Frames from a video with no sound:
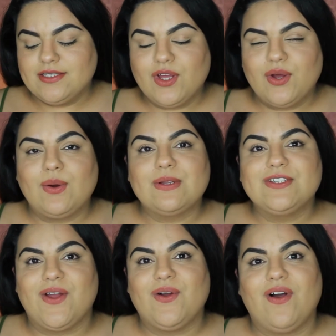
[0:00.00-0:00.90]
So
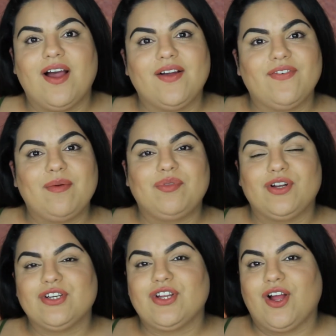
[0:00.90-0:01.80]
don't go off and
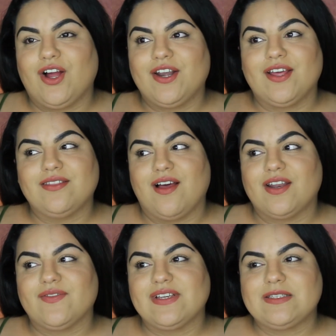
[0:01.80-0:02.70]
splurge on a
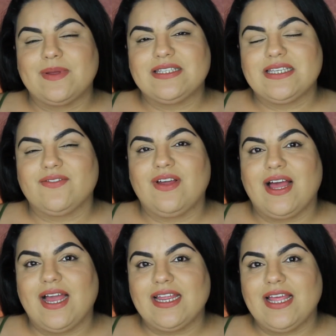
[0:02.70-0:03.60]
lot of expensive
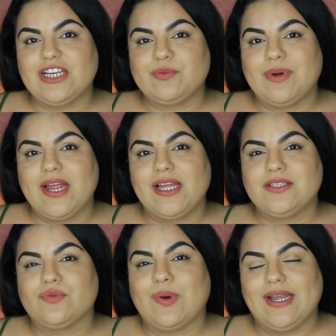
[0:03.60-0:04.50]
eyelash
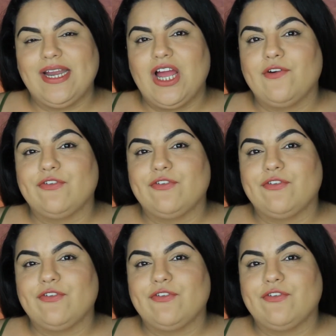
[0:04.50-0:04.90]
brands right now.